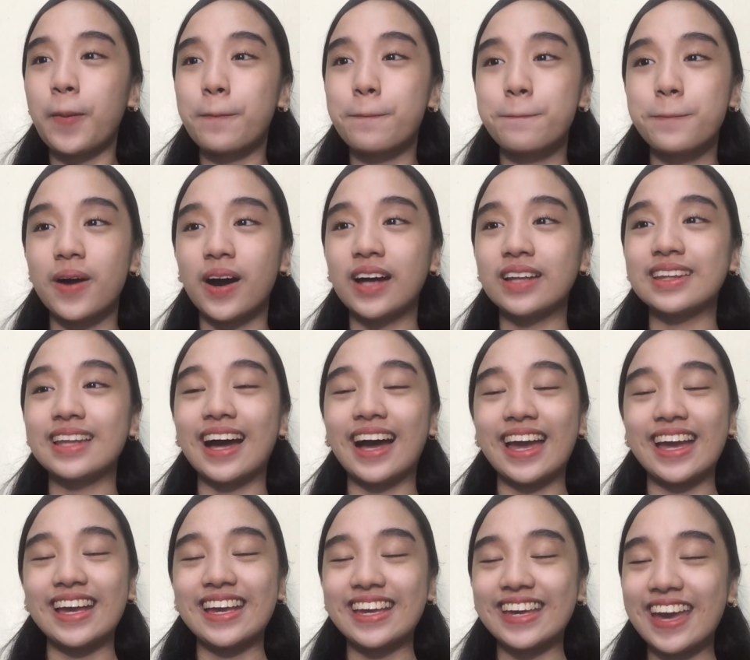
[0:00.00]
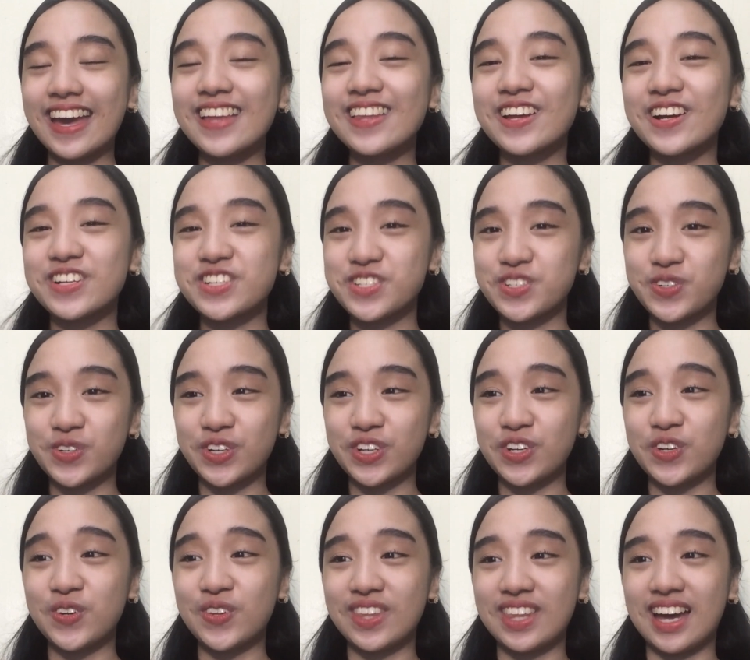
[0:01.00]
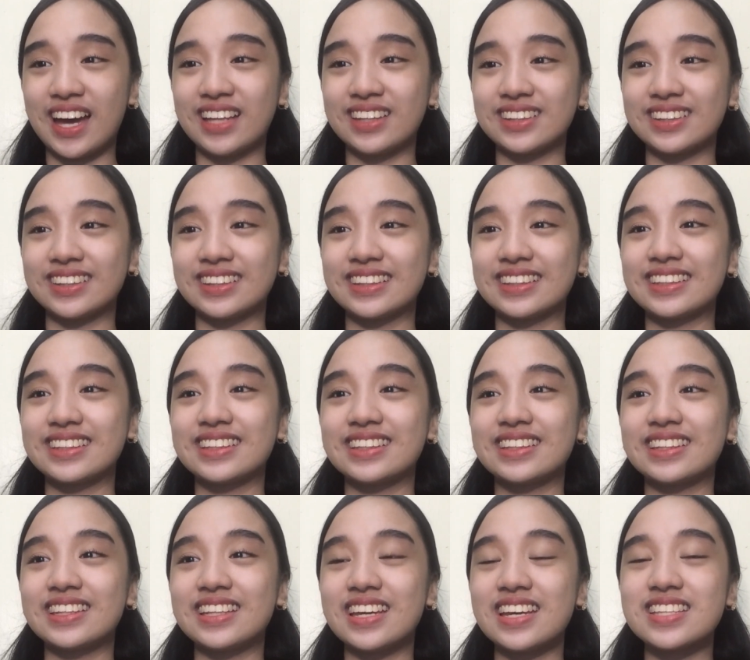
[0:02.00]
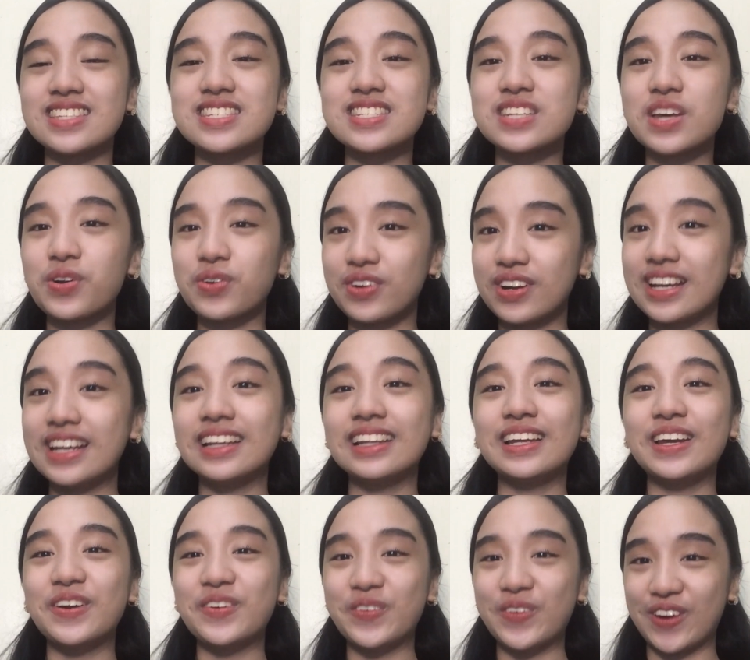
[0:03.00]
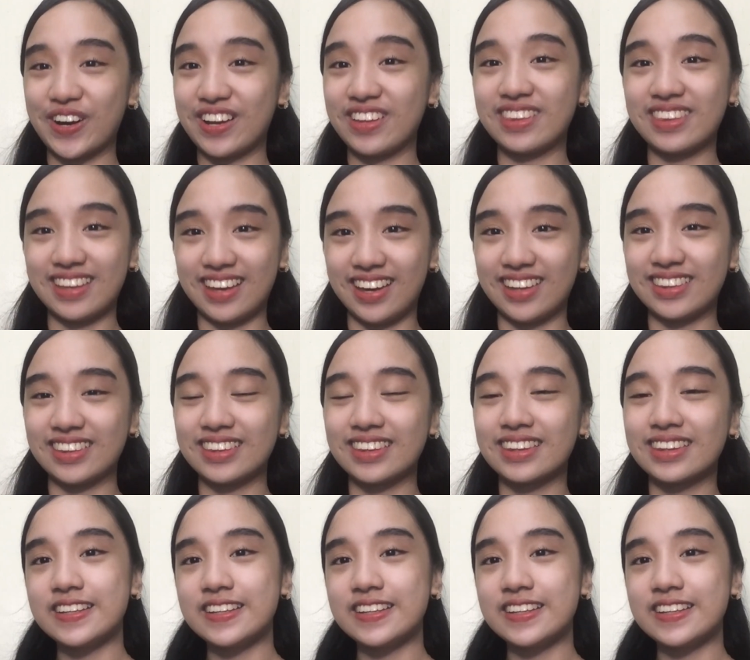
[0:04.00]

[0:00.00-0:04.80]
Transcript: but I can assure you that it's really worth it.